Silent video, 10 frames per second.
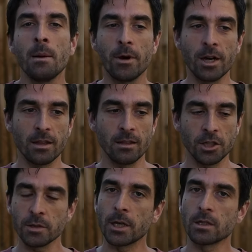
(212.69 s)
But
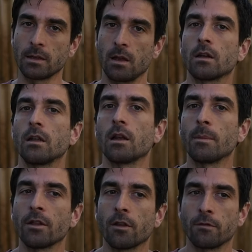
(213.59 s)
just because I talked a lot
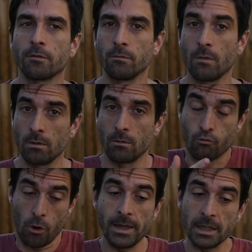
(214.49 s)
about
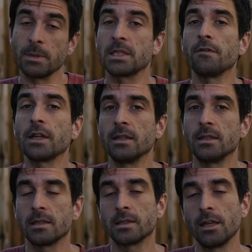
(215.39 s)
running specifically in
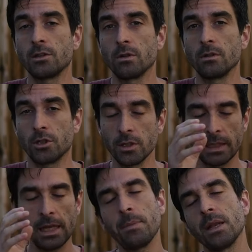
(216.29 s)
the schedule,
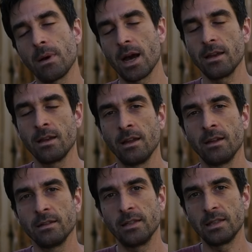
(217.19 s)
just keep in mind
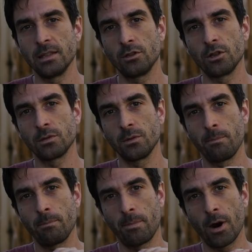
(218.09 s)
this is just
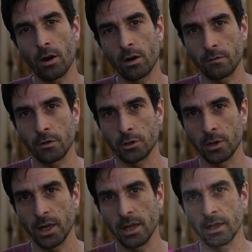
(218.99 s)
part of the training,